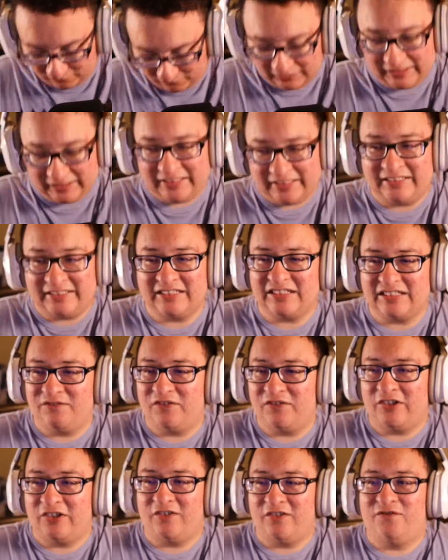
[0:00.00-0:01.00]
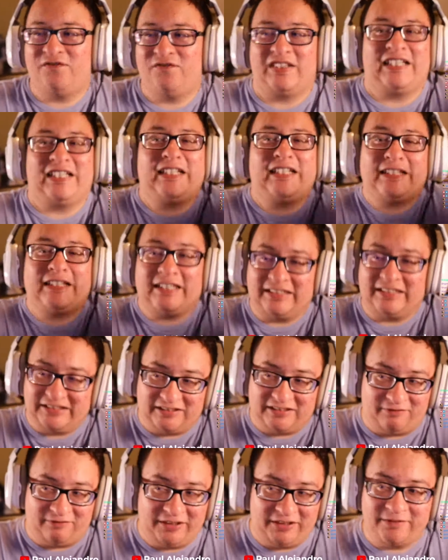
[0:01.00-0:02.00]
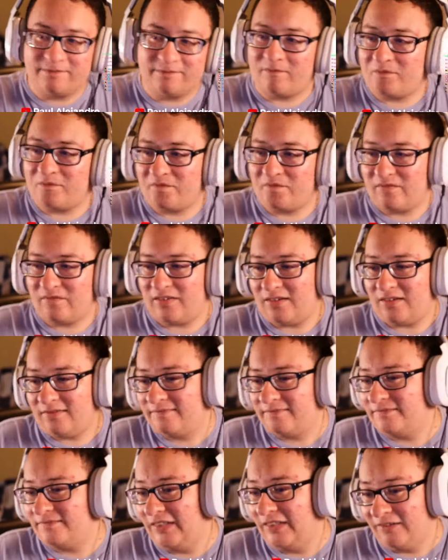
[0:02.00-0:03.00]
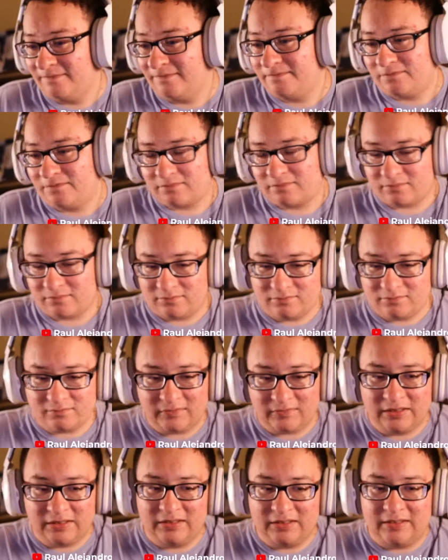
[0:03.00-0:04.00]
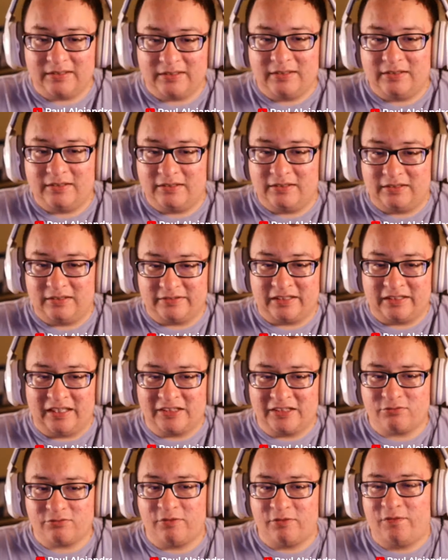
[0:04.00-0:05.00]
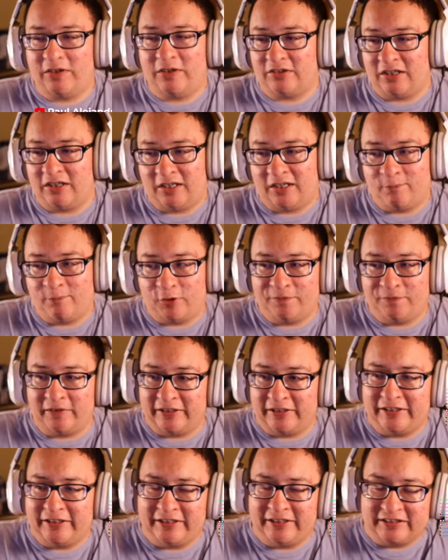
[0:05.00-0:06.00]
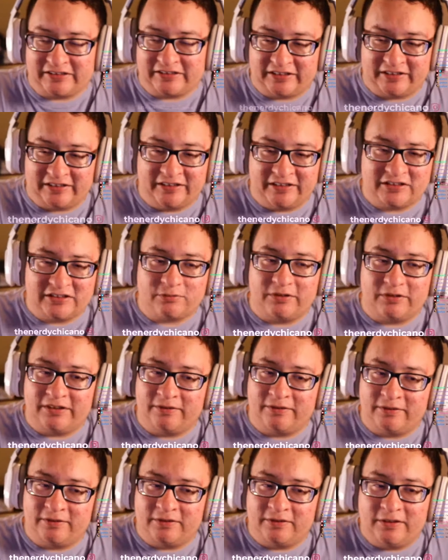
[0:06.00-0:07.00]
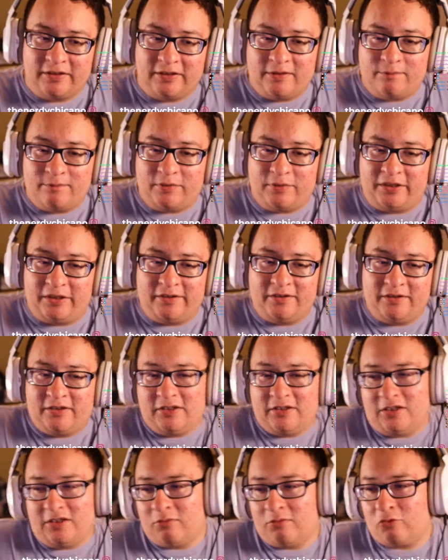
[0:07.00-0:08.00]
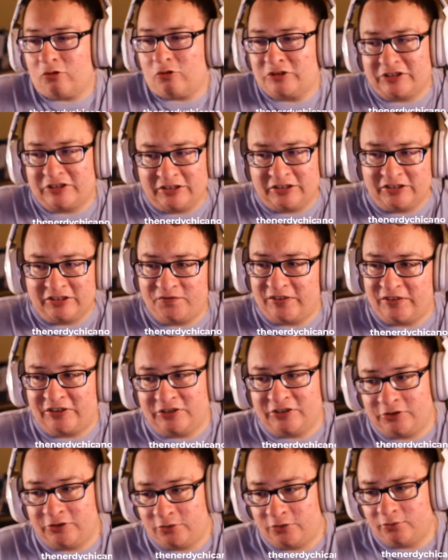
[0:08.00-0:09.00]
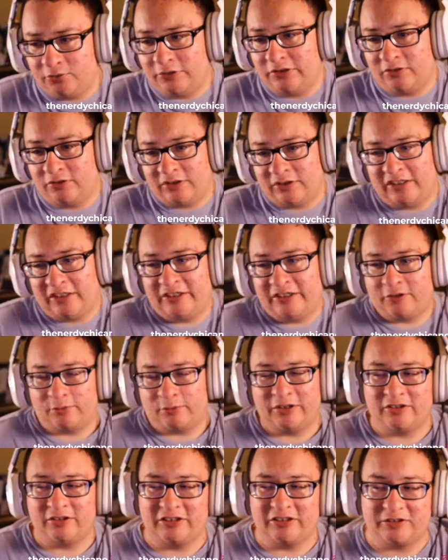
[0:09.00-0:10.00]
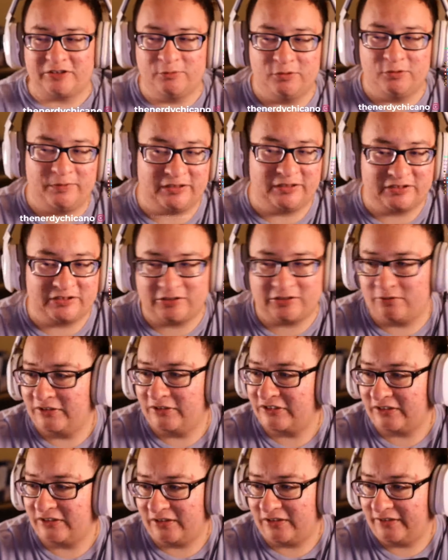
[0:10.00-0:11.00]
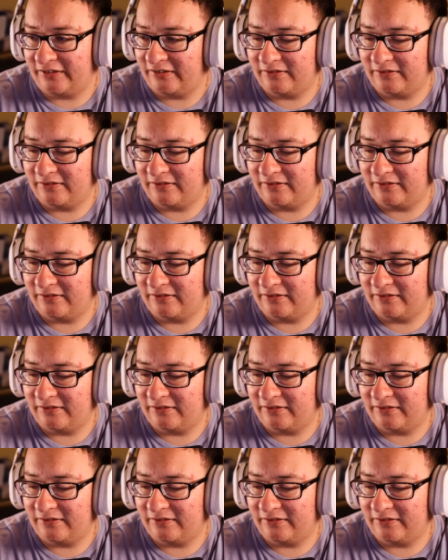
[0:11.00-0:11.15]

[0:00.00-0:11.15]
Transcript: it doesn't feel Fellini-esque, right? The last one felt a lot more Fellini-esque than this one, but of course it is 52. The neo-realist movement still isn't like